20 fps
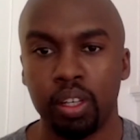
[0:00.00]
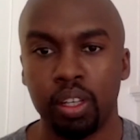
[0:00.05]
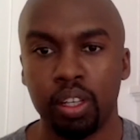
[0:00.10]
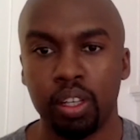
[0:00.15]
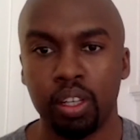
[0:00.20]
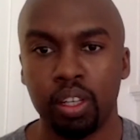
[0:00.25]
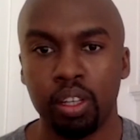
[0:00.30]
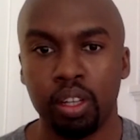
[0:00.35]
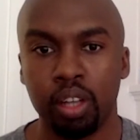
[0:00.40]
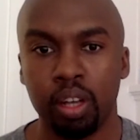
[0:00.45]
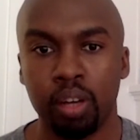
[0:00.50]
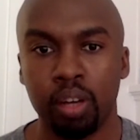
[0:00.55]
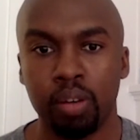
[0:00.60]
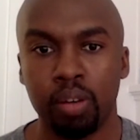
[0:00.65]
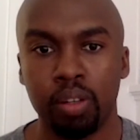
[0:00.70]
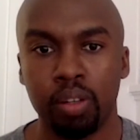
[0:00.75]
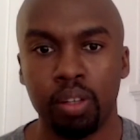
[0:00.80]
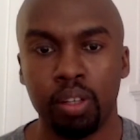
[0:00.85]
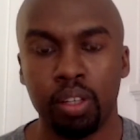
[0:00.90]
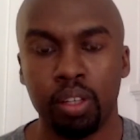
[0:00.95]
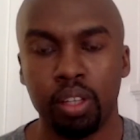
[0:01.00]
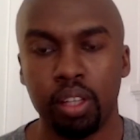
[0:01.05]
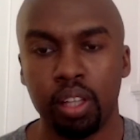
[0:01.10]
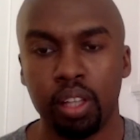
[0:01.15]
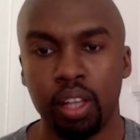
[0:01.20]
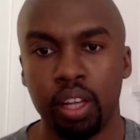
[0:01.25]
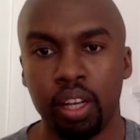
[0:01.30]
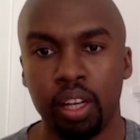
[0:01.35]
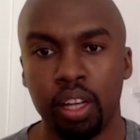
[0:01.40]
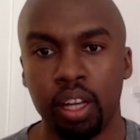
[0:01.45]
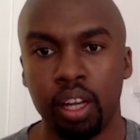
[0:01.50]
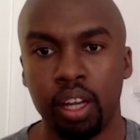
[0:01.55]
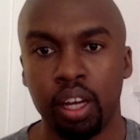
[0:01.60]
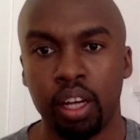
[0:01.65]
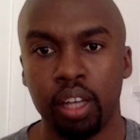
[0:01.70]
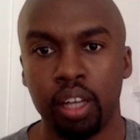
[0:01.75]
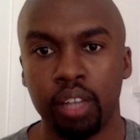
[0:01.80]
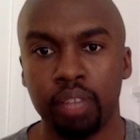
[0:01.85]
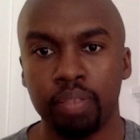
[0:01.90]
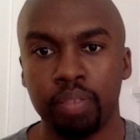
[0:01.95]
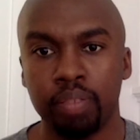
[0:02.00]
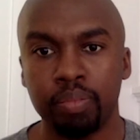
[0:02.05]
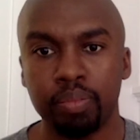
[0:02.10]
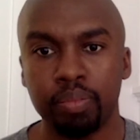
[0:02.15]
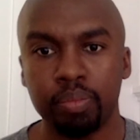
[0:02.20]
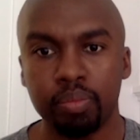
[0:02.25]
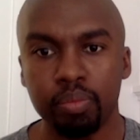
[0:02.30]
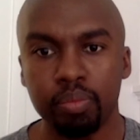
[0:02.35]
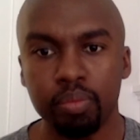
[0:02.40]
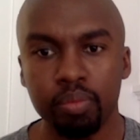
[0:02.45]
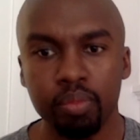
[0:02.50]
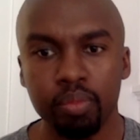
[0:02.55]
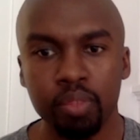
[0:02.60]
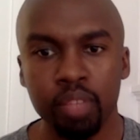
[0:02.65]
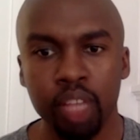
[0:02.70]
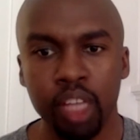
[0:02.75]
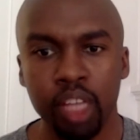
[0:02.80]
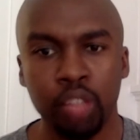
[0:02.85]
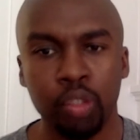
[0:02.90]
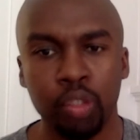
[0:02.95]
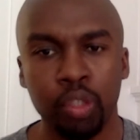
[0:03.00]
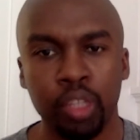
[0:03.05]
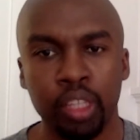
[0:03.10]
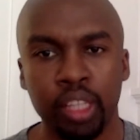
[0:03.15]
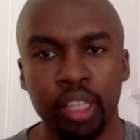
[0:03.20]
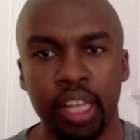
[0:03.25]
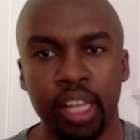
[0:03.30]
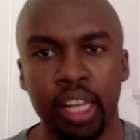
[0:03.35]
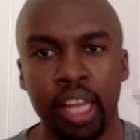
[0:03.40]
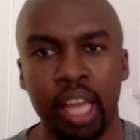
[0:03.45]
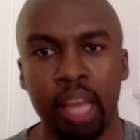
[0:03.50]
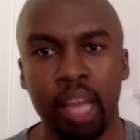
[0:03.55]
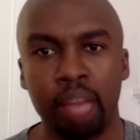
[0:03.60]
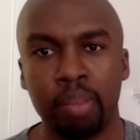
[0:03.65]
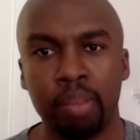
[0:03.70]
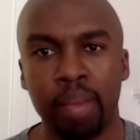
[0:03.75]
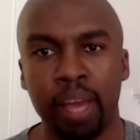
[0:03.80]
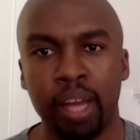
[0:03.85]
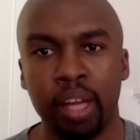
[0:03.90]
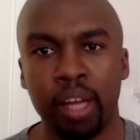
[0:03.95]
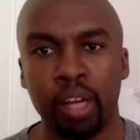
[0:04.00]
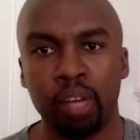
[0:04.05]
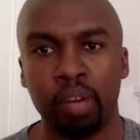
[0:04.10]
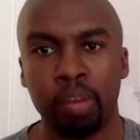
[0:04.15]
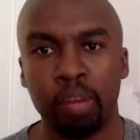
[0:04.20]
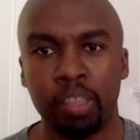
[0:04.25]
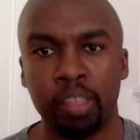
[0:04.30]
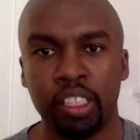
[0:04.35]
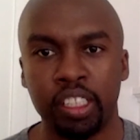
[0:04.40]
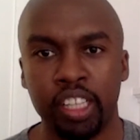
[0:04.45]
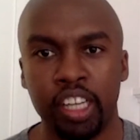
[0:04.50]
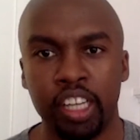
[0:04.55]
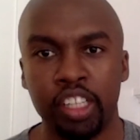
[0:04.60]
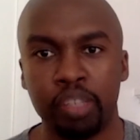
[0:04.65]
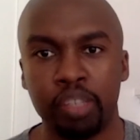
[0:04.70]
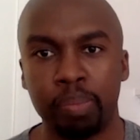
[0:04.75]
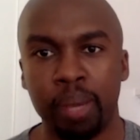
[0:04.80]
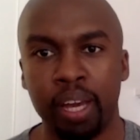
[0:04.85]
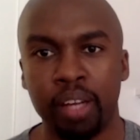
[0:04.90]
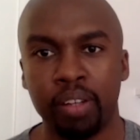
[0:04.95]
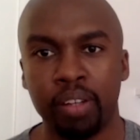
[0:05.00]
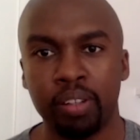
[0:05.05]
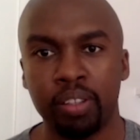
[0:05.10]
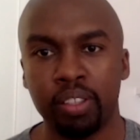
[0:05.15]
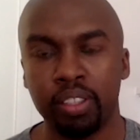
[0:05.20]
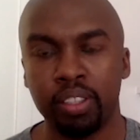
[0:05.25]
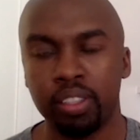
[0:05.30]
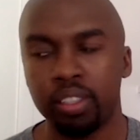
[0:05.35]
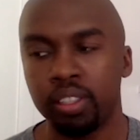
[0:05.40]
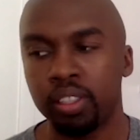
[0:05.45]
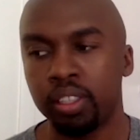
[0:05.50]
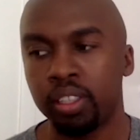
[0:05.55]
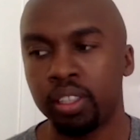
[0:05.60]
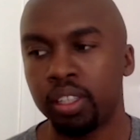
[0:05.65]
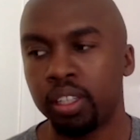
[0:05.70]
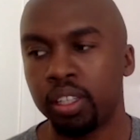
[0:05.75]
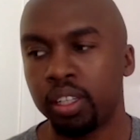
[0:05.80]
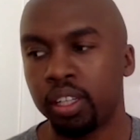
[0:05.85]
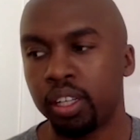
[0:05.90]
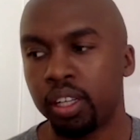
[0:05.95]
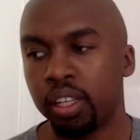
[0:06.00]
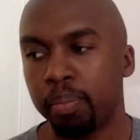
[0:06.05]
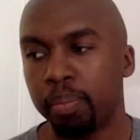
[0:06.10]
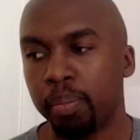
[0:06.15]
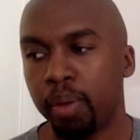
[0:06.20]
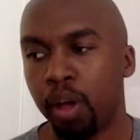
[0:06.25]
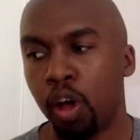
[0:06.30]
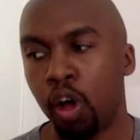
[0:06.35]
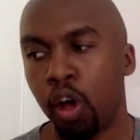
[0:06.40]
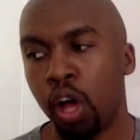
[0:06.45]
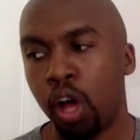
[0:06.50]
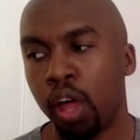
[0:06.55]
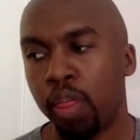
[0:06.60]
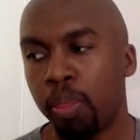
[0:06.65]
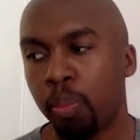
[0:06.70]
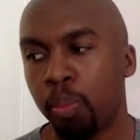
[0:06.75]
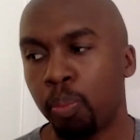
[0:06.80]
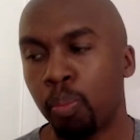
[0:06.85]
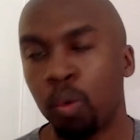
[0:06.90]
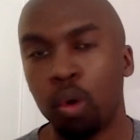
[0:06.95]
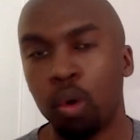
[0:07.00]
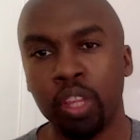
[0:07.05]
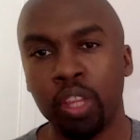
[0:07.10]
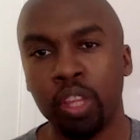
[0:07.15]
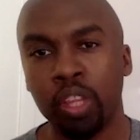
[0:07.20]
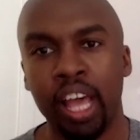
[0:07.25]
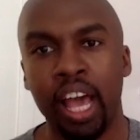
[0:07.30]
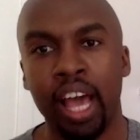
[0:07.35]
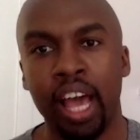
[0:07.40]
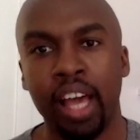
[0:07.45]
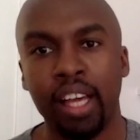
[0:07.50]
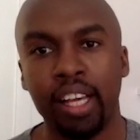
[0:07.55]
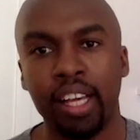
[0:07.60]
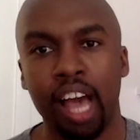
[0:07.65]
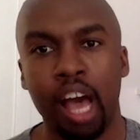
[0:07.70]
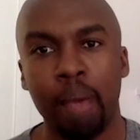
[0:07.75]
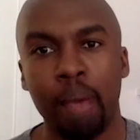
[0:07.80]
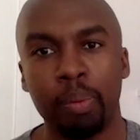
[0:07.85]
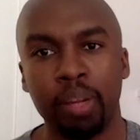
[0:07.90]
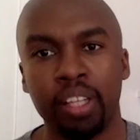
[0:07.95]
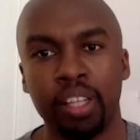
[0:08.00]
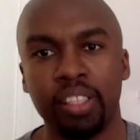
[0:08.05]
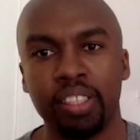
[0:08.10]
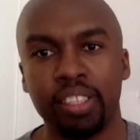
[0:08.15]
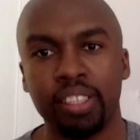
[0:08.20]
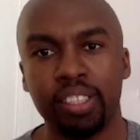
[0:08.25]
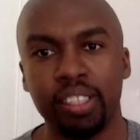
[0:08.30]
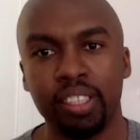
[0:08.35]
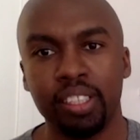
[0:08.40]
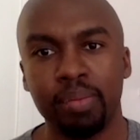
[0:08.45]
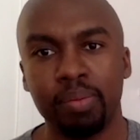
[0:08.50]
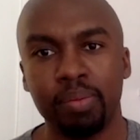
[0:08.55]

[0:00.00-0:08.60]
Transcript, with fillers: you know. And uh, I do think that names matter and representation matters. More than that, competence